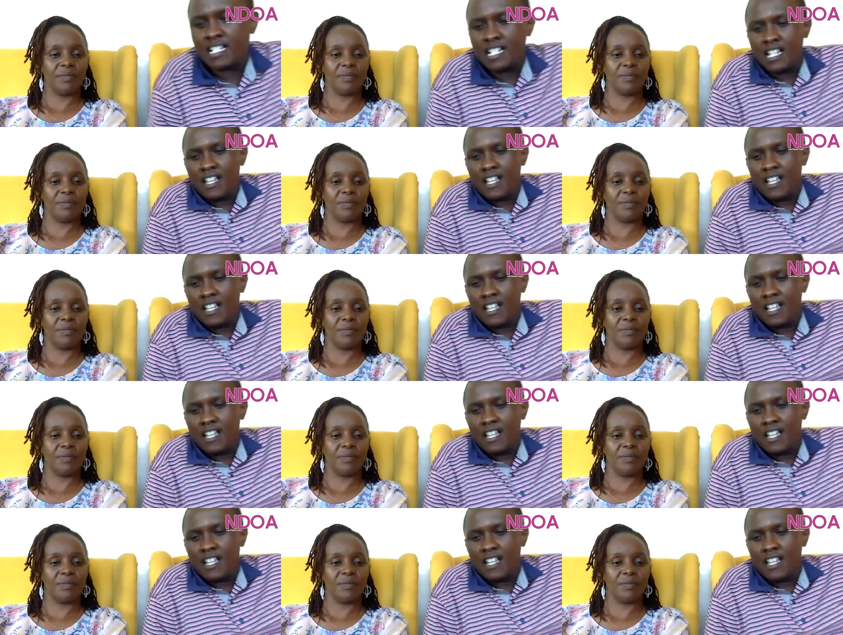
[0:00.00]
Speaker 1: mm-hmm.
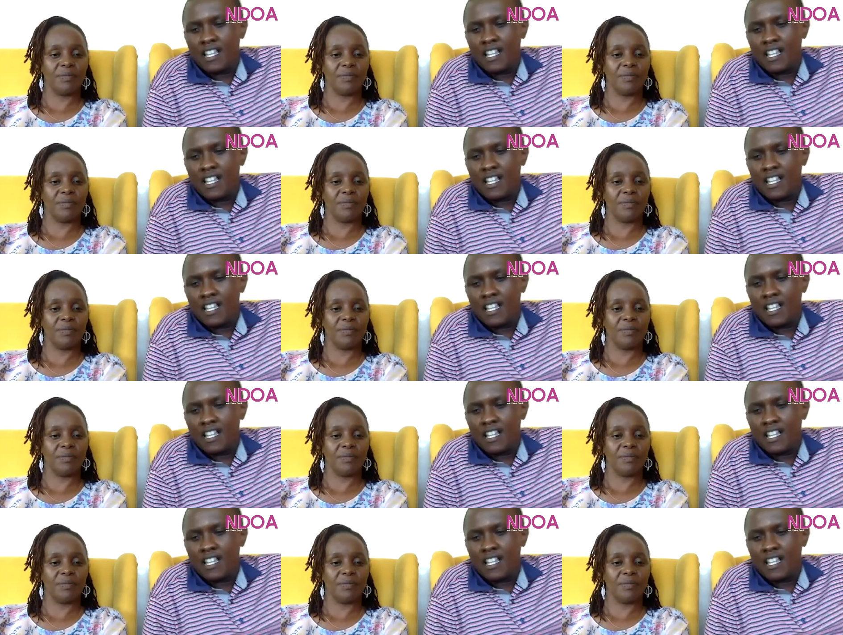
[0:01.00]
even for you
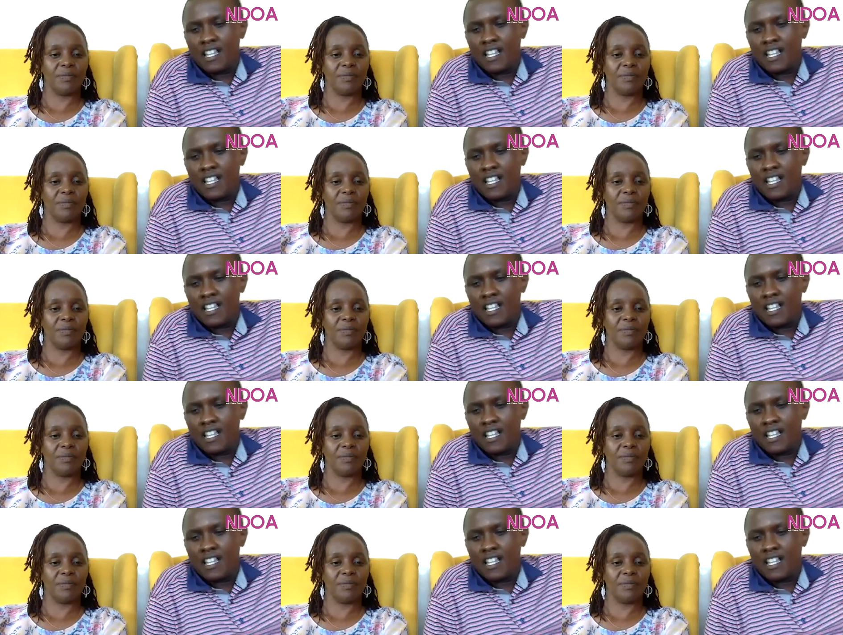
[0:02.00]
to to be
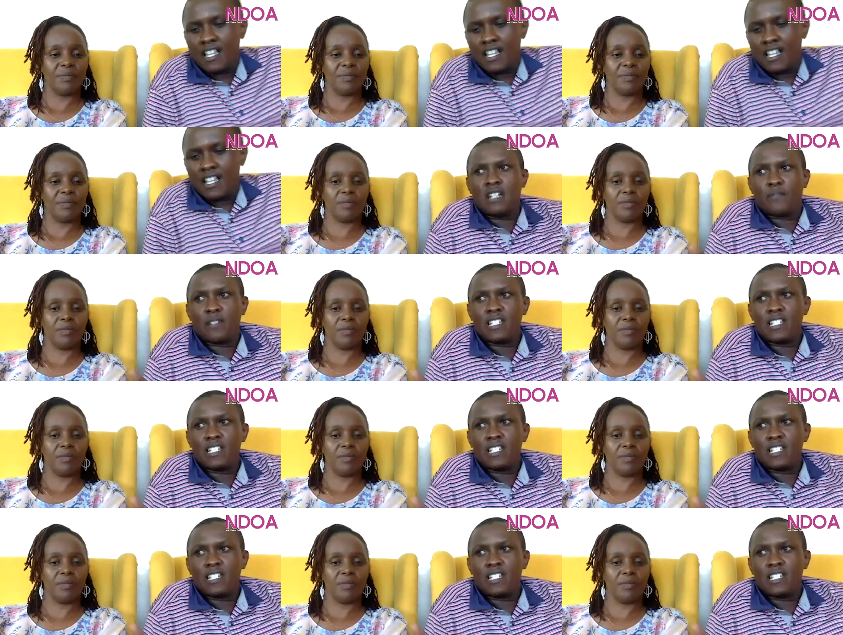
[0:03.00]
able to be in a
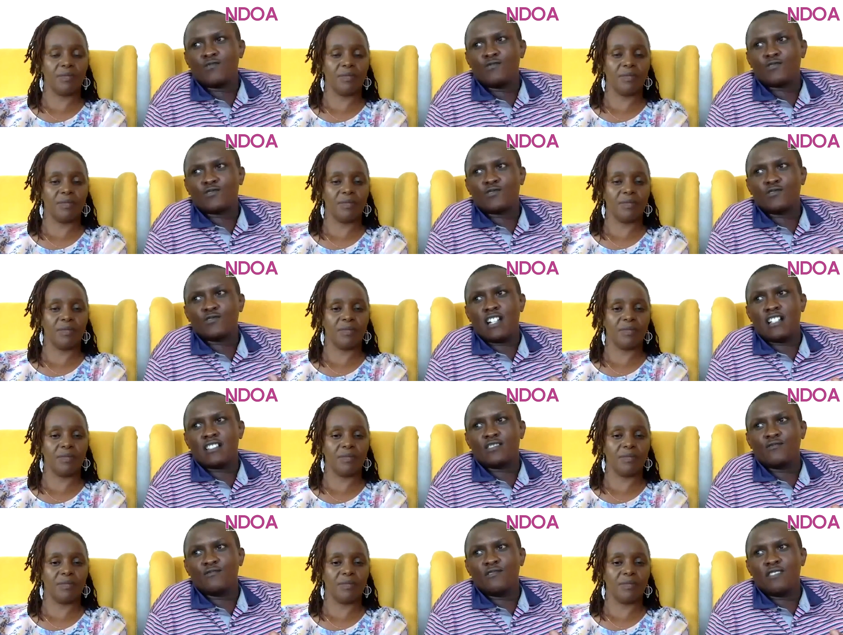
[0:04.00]
place where you are able
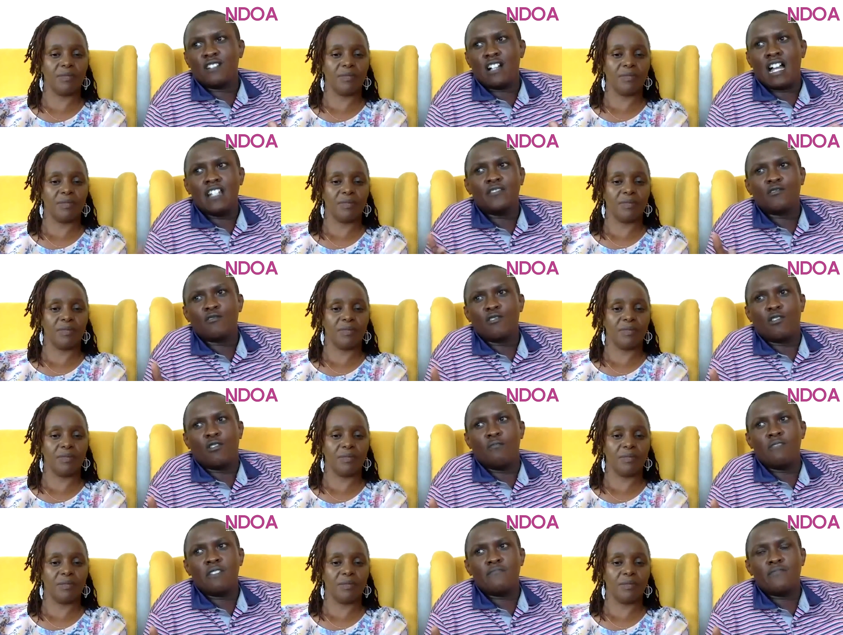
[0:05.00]
to to uh, to
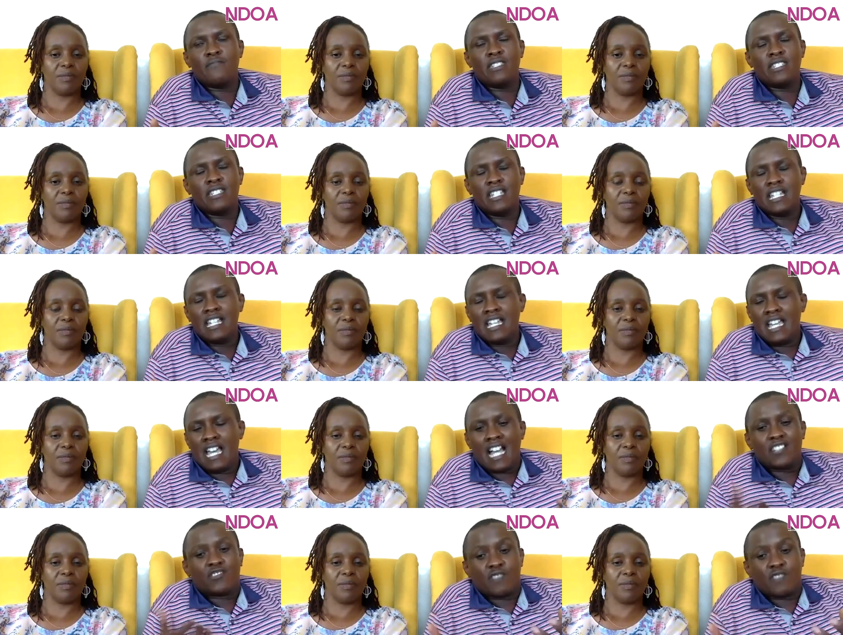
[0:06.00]
handle or maybe
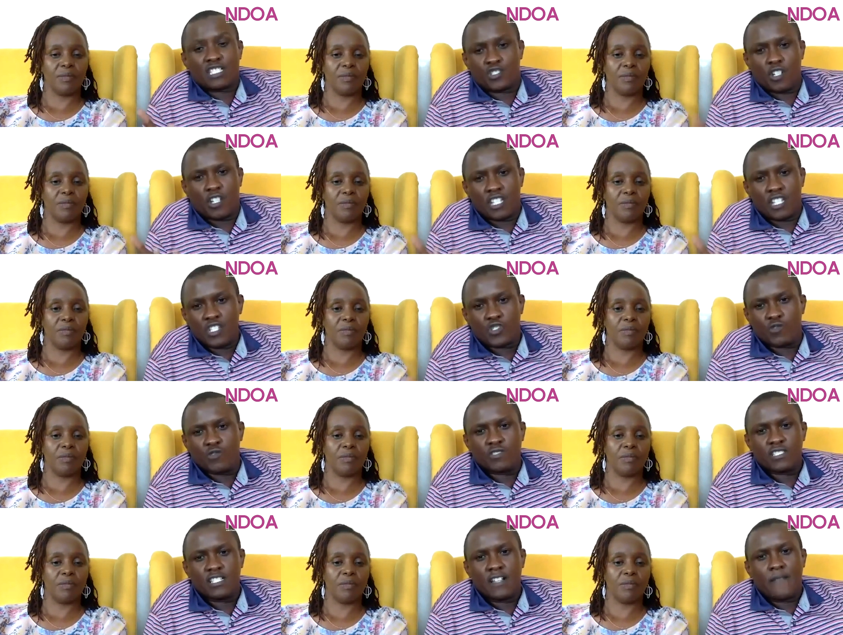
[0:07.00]
address your
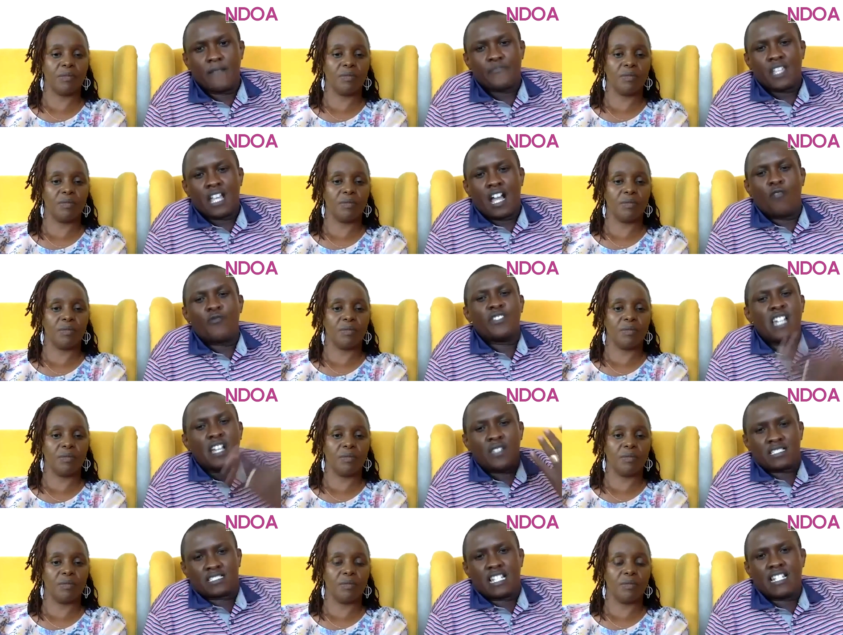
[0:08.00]
issues. On the other
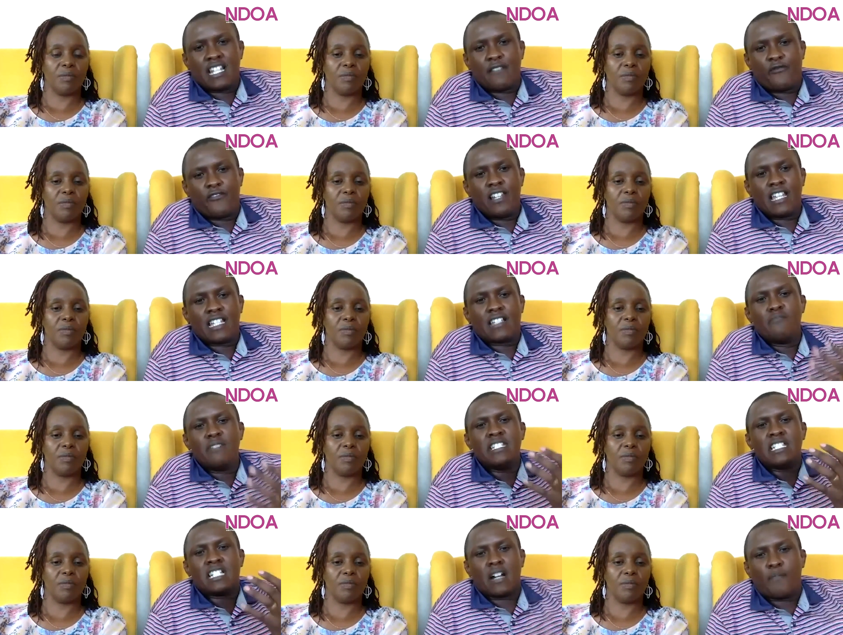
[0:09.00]
side, I feel like
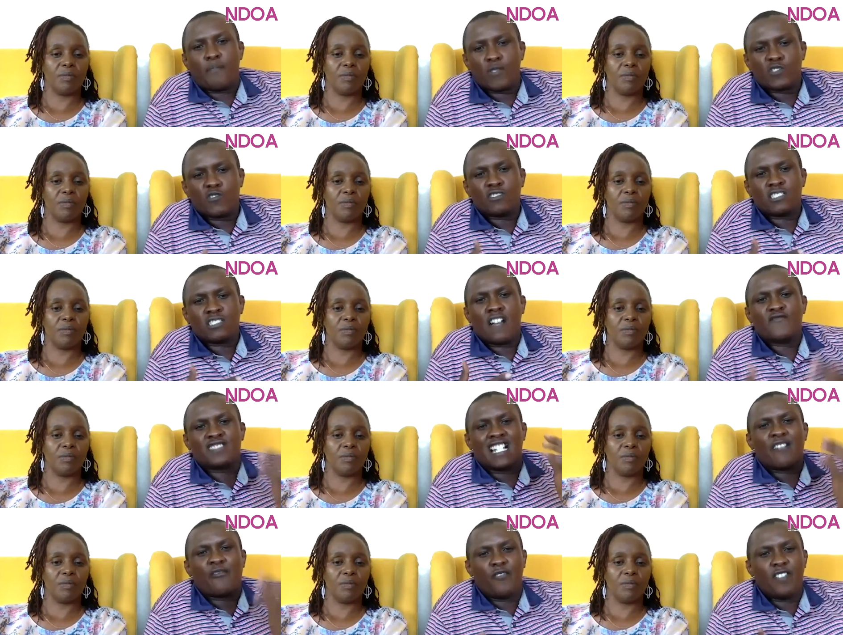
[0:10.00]
many couples don't have
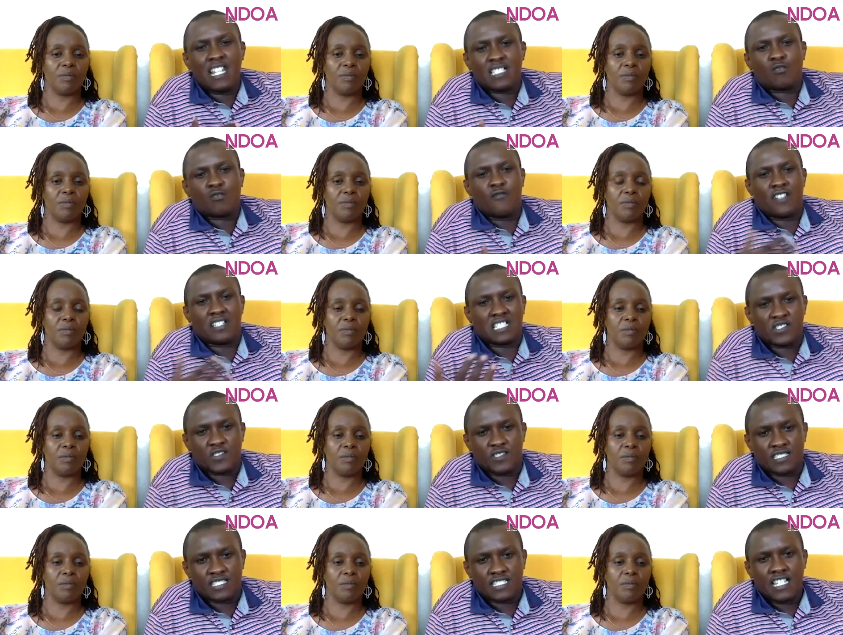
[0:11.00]
tank fillers conversations.